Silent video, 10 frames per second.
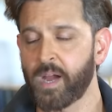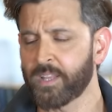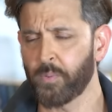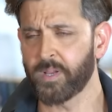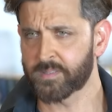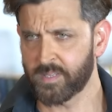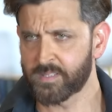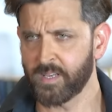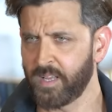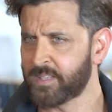by the way
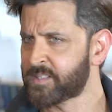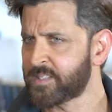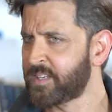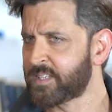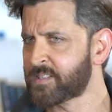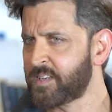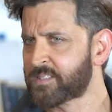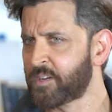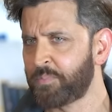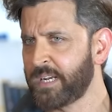
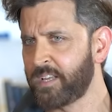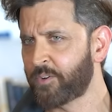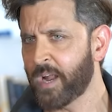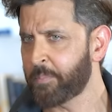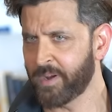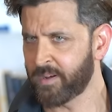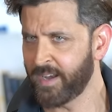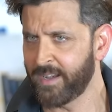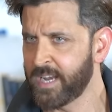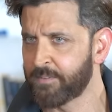is completely crap.
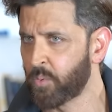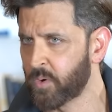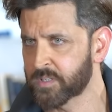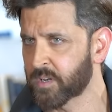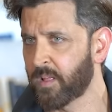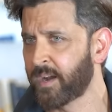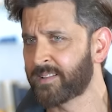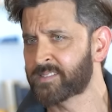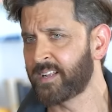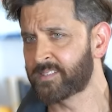It never works for that.
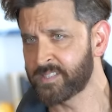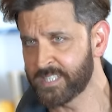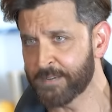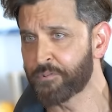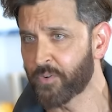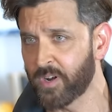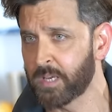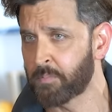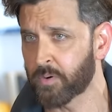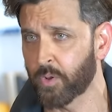It's never really
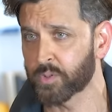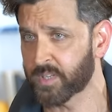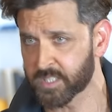about the looks,